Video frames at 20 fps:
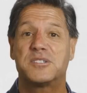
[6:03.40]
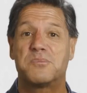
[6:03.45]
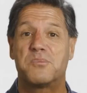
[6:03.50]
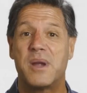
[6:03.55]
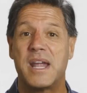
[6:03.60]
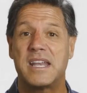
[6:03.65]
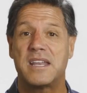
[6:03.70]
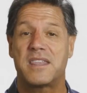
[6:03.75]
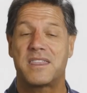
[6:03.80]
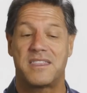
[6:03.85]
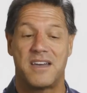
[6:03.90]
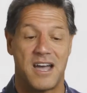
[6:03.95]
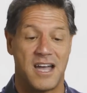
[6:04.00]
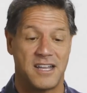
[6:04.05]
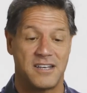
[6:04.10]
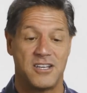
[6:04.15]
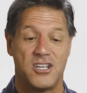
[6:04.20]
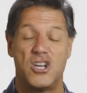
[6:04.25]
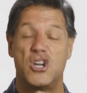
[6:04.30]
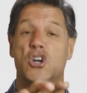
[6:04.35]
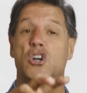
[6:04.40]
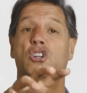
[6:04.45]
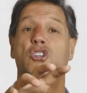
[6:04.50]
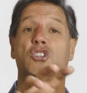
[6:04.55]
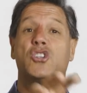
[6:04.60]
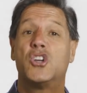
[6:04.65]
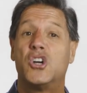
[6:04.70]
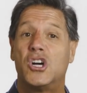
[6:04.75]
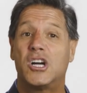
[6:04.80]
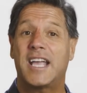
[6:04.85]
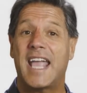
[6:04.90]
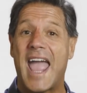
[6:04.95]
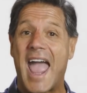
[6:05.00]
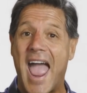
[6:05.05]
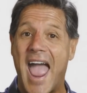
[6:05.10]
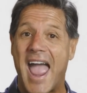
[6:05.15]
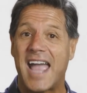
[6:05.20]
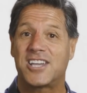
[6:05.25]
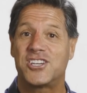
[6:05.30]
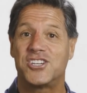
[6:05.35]
Brain-A-Thon, took
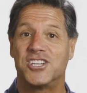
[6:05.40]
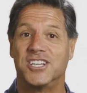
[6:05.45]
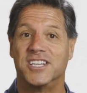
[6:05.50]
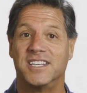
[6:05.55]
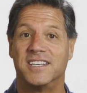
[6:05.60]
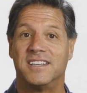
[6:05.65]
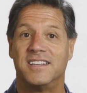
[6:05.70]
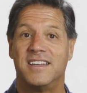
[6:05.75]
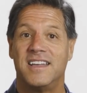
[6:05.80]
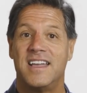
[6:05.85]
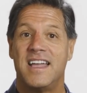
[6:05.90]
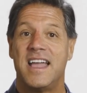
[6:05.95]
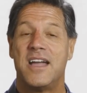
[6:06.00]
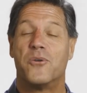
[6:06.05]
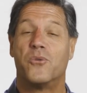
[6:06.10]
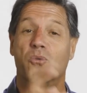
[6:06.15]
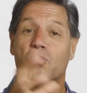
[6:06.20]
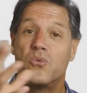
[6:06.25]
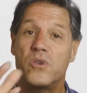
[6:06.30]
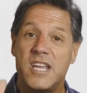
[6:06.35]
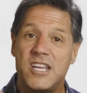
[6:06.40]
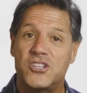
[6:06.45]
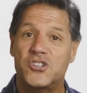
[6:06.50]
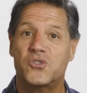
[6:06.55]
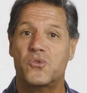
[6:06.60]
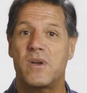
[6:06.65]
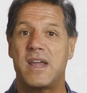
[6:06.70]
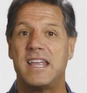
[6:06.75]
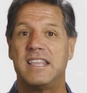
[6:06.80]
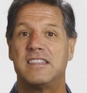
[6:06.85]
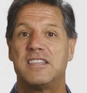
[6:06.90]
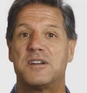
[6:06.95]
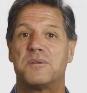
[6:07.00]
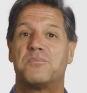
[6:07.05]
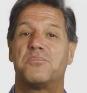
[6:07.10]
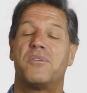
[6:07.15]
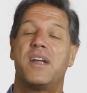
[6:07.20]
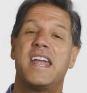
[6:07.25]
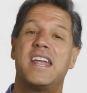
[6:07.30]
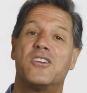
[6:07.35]
action, retrained their
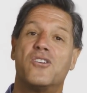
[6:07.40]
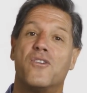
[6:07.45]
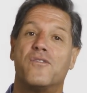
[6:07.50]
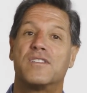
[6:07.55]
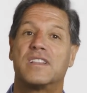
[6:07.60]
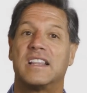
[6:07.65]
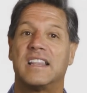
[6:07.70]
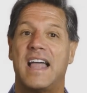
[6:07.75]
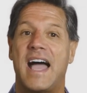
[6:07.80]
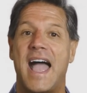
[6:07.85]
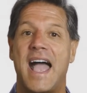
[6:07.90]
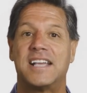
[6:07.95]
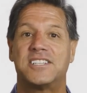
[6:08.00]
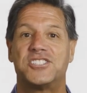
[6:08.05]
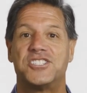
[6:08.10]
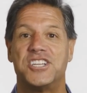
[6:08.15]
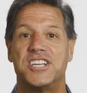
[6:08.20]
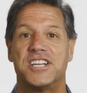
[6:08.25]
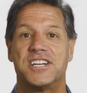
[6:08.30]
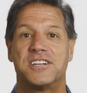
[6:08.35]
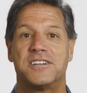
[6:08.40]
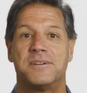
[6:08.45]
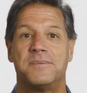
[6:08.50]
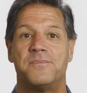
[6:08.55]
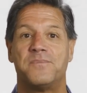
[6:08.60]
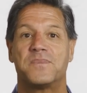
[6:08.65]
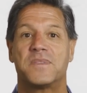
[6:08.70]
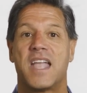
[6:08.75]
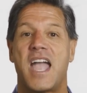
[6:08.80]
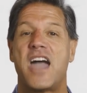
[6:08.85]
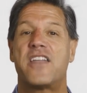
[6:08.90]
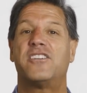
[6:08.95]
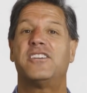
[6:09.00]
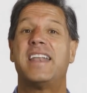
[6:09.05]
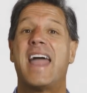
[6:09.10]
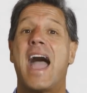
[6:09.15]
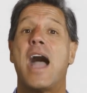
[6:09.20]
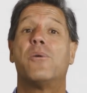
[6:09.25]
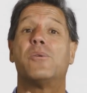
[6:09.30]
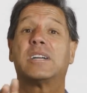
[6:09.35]
brain over the last year, and are
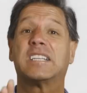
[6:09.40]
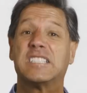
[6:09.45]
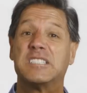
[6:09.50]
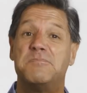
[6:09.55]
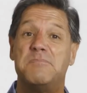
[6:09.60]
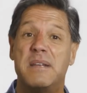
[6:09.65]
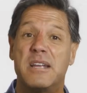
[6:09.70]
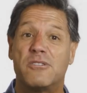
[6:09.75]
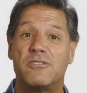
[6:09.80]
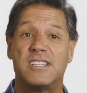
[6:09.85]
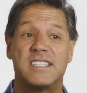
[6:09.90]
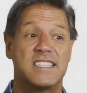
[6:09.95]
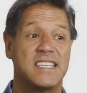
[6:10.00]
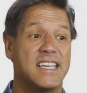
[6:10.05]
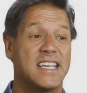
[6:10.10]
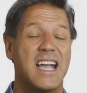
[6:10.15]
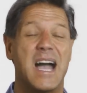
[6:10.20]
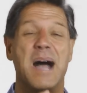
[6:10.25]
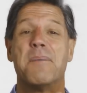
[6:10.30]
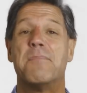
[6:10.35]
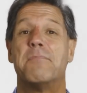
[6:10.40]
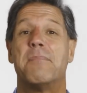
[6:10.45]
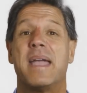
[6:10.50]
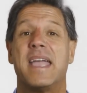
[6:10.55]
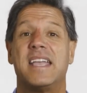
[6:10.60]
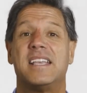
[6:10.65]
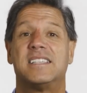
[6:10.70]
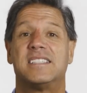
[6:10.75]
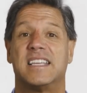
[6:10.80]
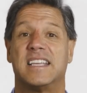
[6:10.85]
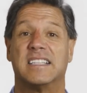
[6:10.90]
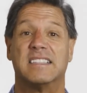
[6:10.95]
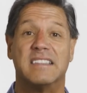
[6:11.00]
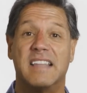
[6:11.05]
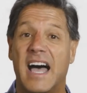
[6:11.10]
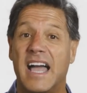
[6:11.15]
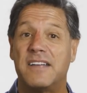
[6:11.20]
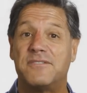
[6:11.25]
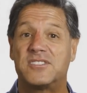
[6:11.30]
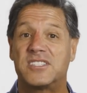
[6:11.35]
now experiencing amazing
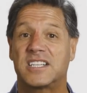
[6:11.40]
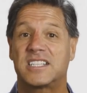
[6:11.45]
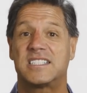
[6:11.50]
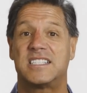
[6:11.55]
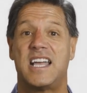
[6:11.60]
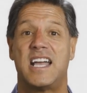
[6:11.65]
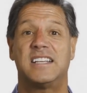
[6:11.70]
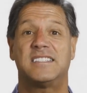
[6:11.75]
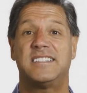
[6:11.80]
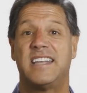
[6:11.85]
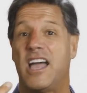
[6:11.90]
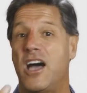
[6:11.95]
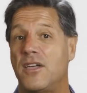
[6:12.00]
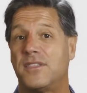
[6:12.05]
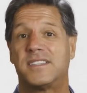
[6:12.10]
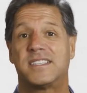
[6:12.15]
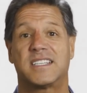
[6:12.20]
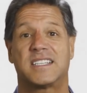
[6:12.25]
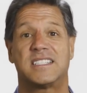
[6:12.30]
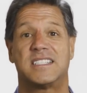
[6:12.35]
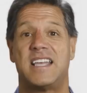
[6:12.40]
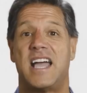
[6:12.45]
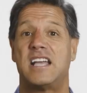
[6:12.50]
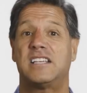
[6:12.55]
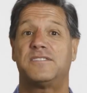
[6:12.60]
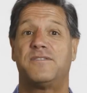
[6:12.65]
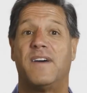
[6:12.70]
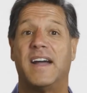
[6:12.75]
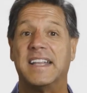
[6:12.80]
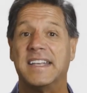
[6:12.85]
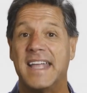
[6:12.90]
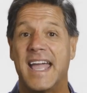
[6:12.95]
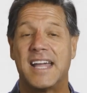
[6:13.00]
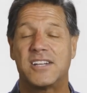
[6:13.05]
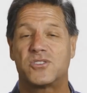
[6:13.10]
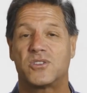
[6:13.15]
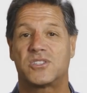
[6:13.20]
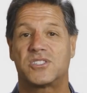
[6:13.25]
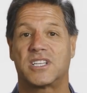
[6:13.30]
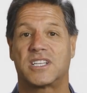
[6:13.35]
life success, health success,
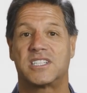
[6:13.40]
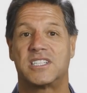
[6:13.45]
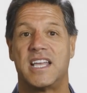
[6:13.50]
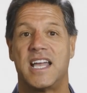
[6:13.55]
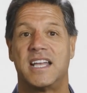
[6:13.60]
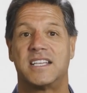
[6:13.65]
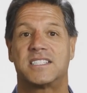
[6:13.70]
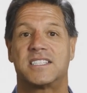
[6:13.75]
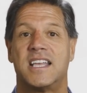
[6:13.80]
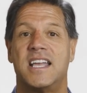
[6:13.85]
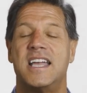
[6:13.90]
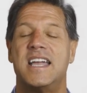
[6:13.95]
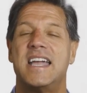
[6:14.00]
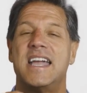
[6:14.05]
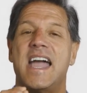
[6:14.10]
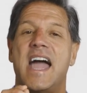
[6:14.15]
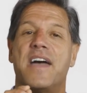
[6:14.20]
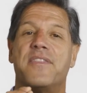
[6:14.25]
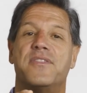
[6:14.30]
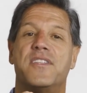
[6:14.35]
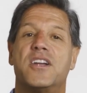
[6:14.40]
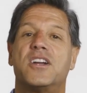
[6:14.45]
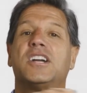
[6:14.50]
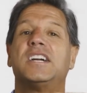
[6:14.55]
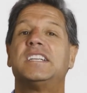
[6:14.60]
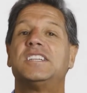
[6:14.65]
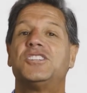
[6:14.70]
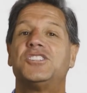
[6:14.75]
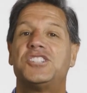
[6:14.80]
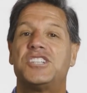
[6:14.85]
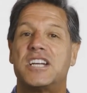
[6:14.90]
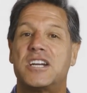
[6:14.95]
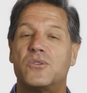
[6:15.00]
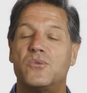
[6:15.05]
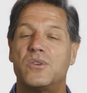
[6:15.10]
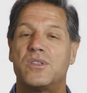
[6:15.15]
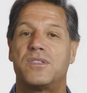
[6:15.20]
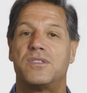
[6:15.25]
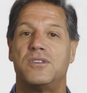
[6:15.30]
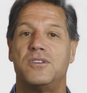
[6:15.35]
financial success, and they're going to share
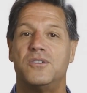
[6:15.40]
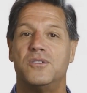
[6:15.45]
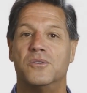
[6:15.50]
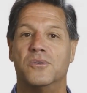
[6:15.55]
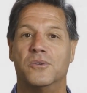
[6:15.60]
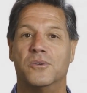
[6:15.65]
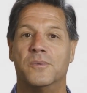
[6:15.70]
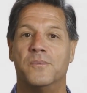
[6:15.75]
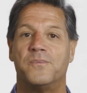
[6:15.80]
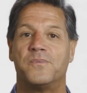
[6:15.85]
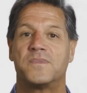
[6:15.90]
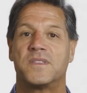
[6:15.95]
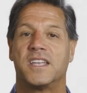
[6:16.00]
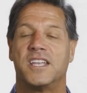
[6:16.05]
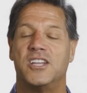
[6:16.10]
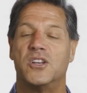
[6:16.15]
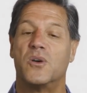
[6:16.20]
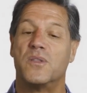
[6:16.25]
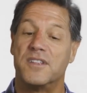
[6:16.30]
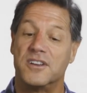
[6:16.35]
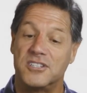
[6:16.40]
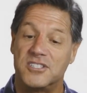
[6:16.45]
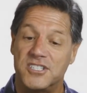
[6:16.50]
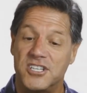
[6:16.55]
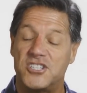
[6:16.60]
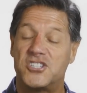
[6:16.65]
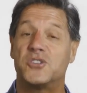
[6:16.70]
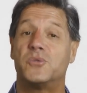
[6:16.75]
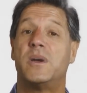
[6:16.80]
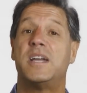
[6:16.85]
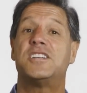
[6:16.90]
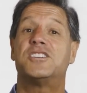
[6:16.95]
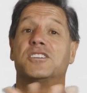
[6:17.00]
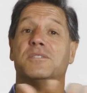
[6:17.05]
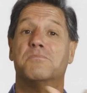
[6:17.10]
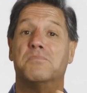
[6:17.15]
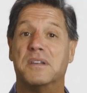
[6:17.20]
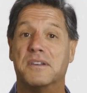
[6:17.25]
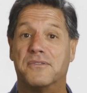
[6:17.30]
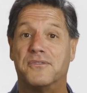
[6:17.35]
with you, their situation
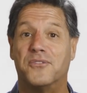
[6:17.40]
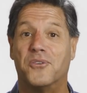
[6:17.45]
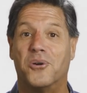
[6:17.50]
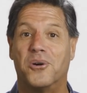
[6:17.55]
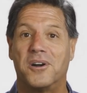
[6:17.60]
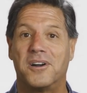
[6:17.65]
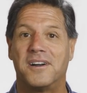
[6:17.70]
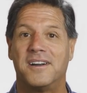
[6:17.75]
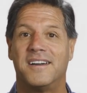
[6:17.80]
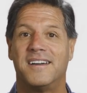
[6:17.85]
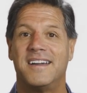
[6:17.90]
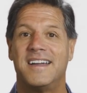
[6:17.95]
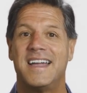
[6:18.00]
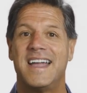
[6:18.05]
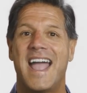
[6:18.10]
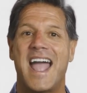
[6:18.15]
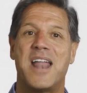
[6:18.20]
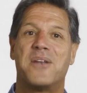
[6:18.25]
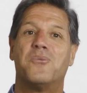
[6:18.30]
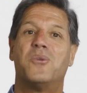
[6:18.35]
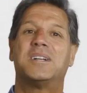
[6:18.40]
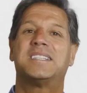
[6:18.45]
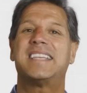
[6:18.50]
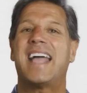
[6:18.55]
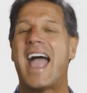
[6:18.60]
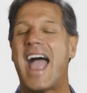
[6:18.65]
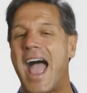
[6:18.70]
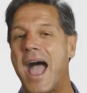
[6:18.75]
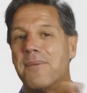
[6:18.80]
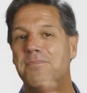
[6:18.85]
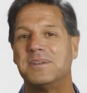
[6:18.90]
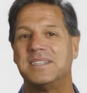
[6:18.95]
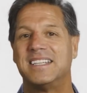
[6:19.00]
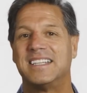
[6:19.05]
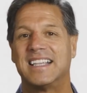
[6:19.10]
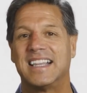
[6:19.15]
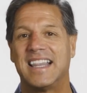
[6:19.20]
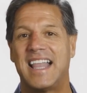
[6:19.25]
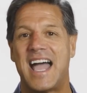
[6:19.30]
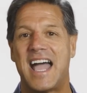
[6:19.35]
before and what's happened in
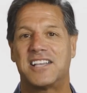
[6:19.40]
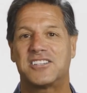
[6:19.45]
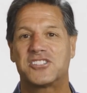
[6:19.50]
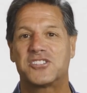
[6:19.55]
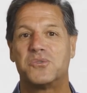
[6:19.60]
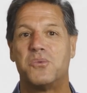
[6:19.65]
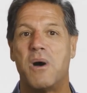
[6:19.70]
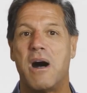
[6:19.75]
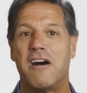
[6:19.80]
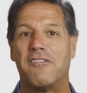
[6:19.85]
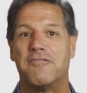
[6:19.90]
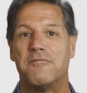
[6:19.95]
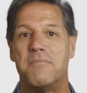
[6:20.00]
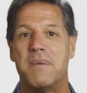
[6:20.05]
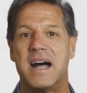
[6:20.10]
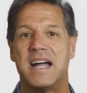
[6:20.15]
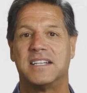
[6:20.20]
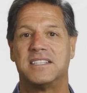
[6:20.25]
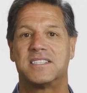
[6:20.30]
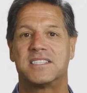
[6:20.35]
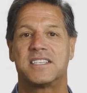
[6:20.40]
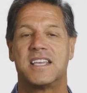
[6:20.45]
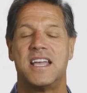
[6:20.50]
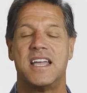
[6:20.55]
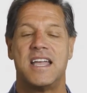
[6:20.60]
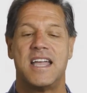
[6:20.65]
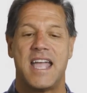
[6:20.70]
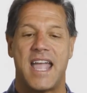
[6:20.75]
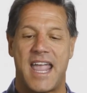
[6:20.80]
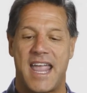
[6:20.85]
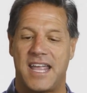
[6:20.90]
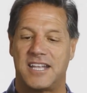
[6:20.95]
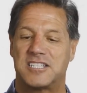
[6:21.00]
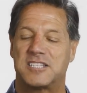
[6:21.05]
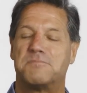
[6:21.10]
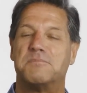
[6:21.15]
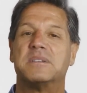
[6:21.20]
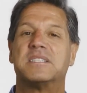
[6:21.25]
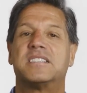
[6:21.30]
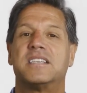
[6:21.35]
the last 12 months, and
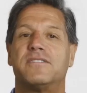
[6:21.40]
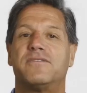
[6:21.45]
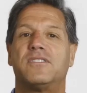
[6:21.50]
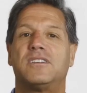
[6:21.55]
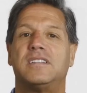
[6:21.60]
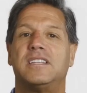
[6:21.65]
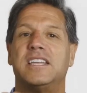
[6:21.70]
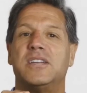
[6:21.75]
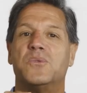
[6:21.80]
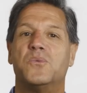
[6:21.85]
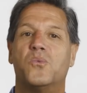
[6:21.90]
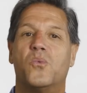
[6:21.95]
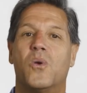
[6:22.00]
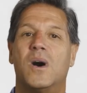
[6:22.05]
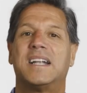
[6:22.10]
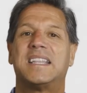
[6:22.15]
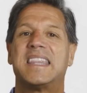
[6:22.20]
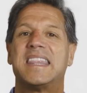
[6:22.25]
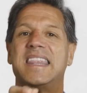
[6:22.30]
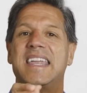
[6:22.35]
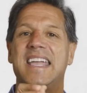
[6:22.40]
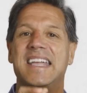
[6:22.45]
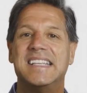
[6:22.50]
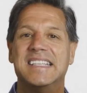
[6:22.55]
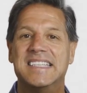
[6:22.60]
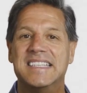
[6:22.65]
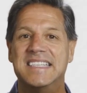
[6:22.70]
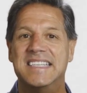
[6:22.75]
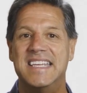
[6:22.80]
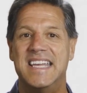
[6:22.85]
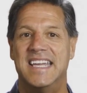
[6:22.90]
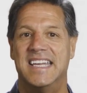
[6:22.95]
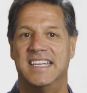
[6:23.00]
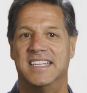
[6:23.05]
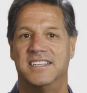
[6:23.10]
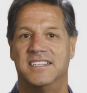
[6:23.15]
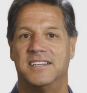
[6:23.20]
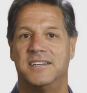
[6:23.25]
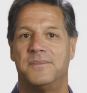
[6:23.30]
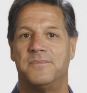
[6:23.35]
specifically what they
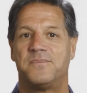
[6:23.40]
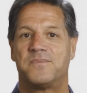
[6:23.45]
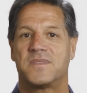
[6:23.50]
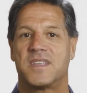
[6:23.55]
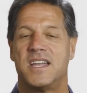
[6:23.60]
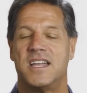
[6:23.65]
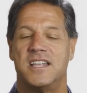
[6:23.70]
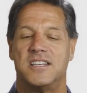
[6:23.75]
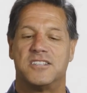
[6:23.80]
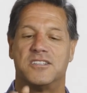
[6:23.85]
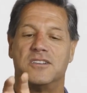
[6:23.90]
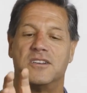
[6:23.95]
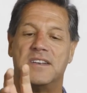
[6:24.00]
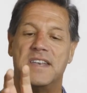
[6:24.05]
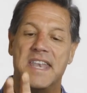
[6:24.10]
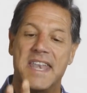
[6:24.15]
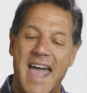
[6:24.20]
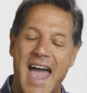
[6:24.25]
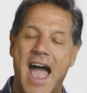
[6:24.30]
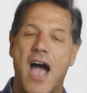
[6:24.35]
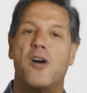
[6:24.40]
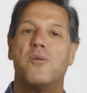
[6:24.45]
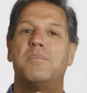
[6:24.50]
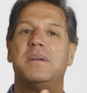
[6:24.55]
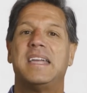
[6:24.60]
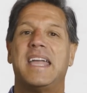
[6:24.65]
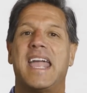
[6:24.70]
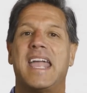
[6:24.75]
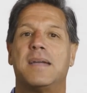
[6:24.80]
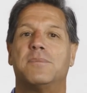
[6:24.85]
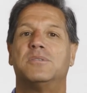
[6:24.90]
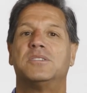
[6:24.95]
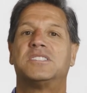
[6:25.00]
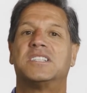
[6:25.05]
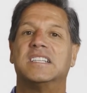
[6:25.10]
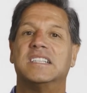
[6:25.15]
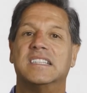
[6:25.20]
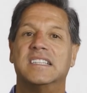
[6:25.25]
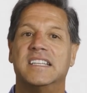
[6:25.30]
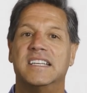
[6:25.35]
did to now be able
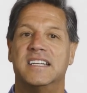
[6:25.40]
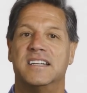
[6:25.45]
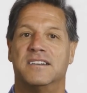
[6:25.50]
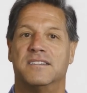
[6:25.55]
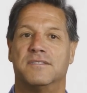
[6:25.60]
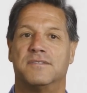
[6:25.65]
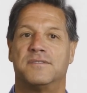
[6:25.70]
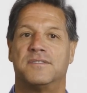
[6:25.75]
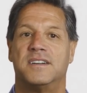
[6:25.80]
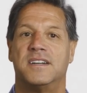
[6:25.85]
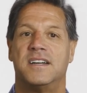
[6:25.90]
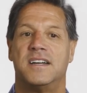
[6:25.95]
to live